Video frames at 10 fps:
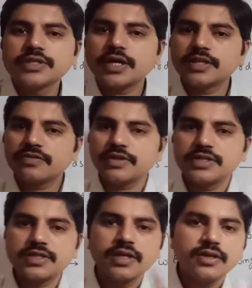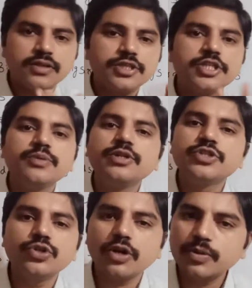otherwise the table
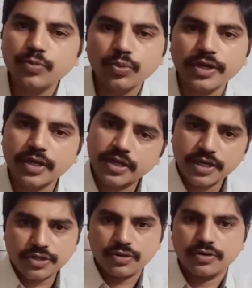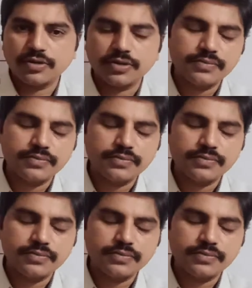is not moving, correct or not?